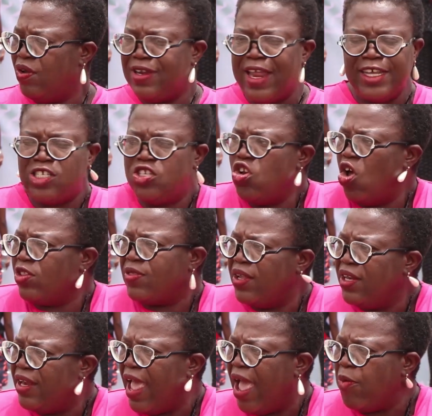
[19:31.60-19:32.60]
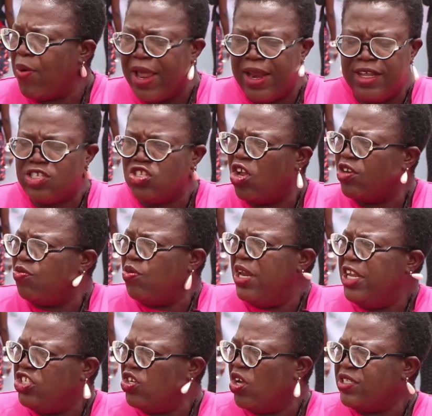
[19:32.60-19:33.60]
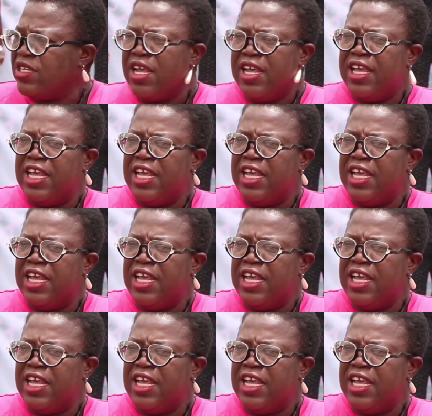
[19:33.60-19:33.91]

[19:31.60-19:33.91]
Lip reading: There's nothing there. Well, it's not religious.